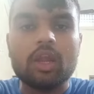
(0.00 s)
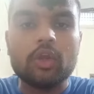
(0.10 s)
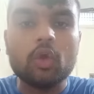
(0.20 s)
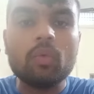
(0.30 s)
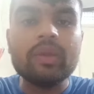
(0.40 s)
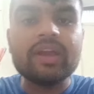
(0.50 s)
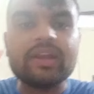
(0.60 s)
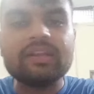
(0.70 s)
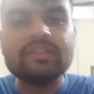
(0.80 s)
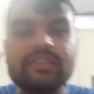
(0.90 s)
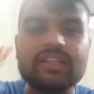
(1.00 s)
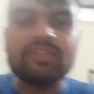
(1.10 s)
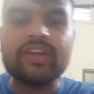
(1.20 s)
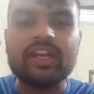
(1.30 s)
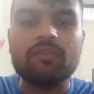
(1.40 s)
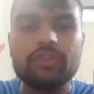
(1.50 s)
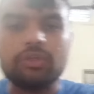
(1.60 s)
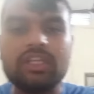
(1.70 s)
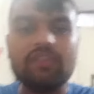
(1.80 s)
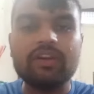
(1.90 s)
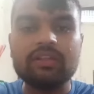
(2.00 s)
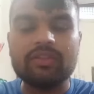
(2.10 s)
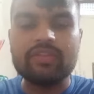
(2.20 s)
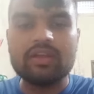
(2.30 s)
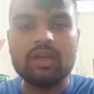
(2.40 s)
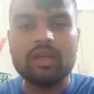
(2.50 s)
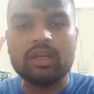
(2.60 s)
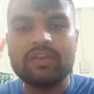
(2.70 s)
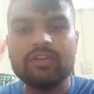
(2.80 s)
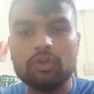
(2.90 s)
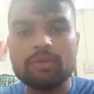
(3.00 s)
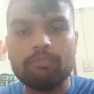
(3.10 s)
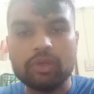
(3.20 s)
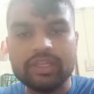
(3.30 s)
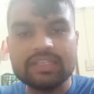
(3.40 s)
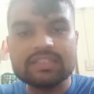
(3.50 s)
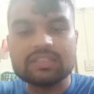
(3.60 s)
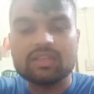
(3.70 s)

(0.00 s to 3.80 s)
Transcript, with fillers: Nowhere it is written that we should give it to the police,